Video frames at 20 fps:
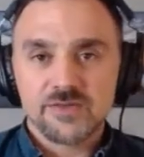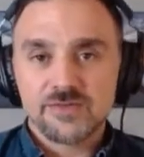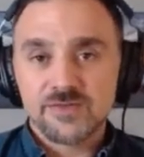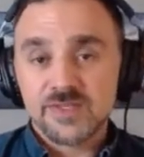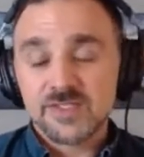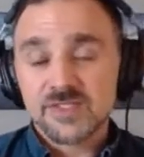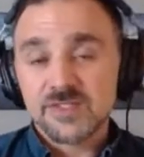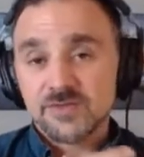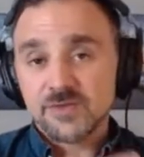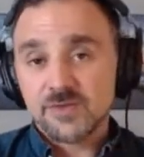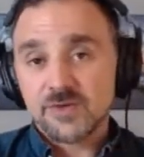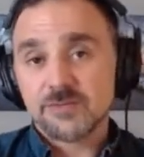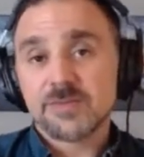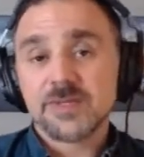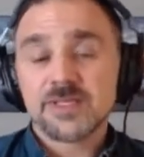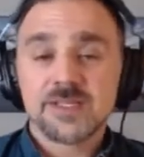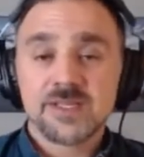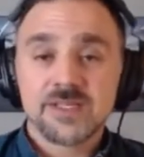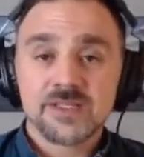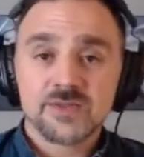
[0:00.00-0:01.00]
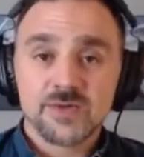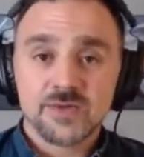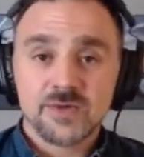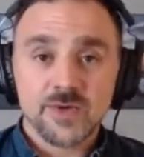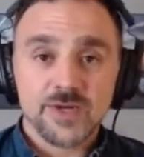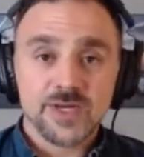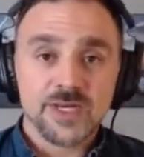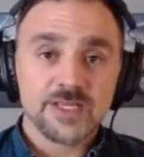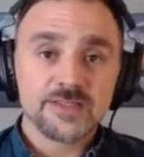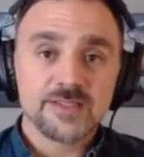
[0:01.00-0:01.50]
So if this is for a business or an
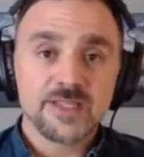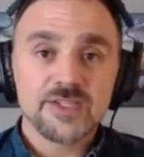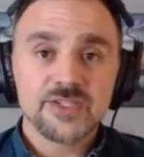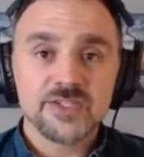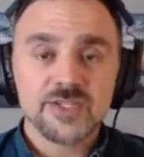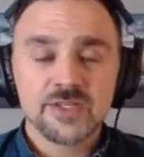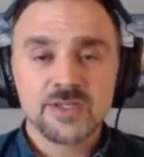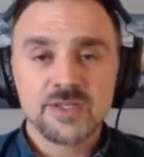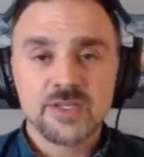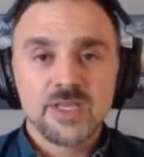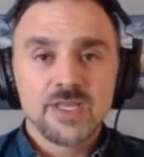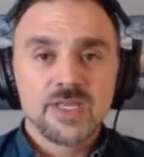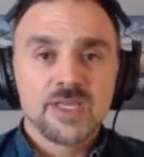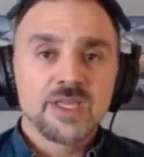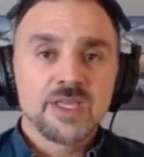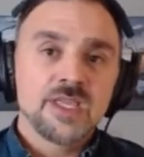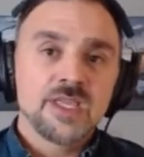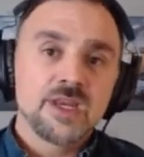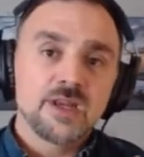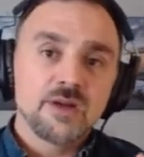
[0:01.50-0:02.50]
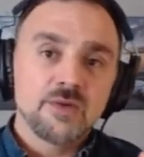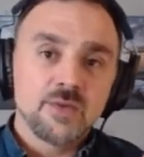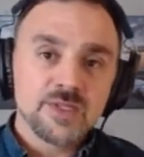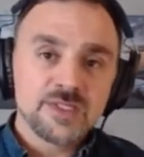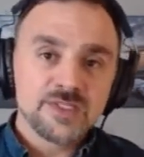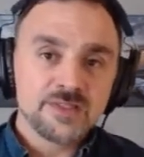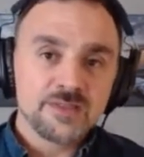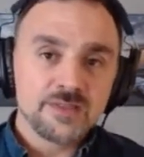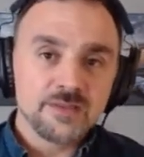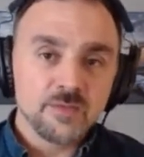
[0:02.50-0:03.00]
organization,
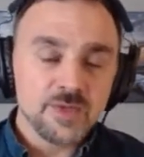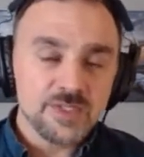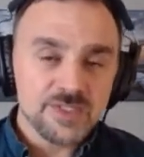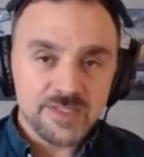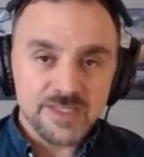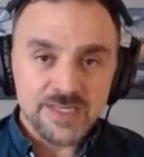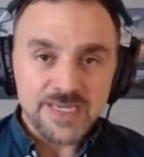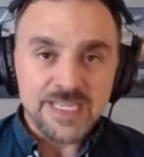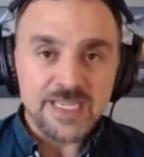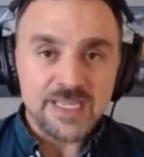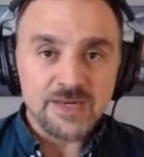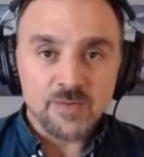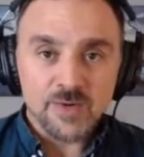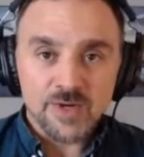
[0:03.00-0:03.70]
what's the need?